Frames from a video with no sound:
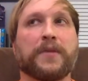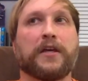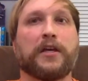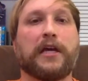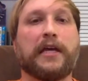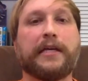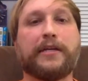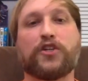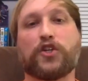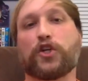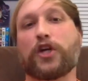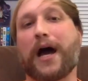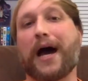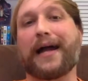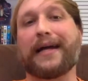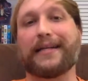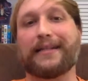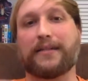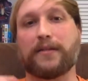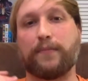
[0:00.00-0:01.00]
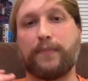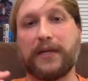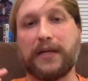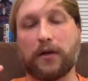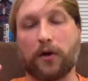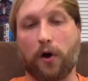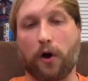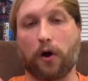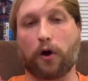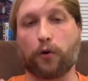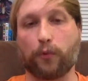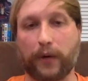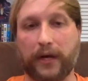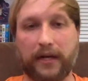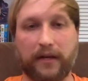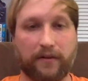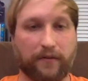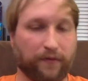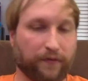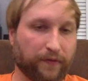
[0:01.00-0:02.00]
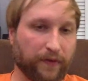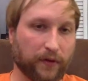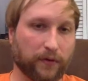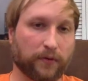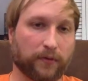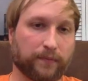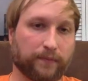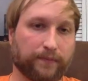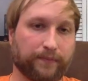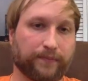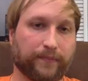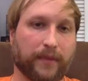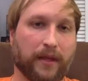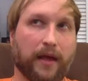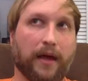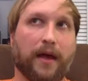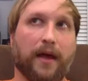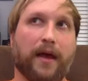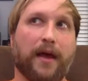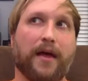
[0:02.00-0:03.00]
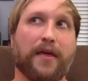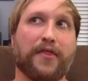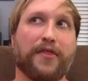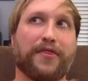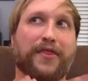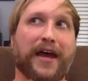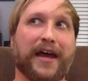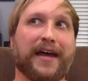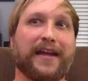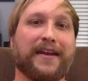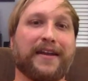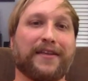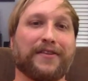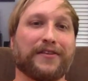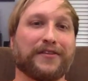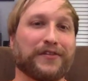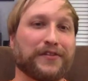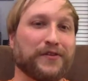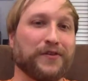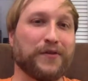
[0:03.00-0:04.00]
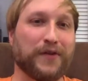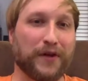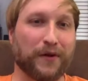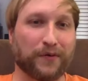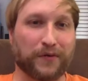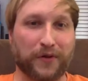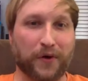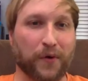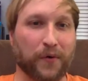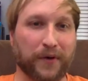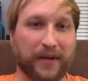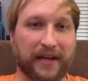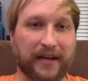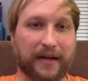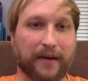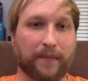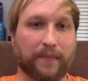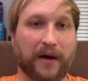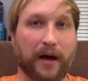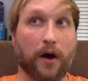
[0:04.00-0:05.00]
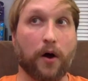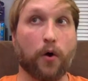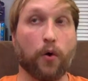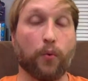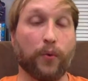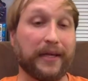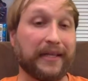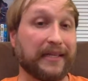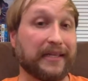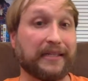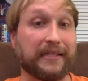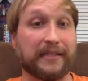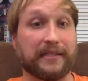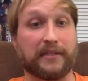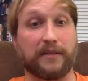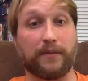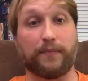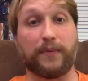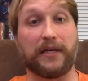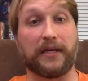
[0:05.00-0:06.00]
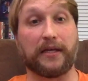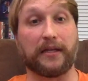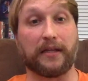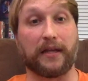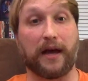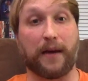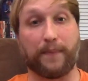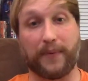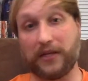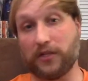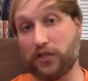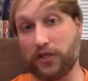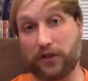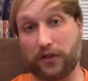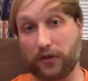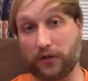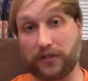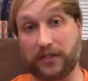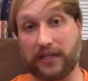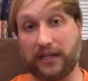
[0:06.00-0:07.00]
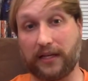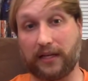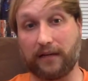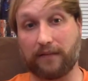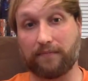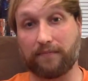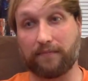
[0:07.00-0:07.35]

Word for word: he shot it to be an R rated film. Then the studio told him, oh, we need this to be a PG 13.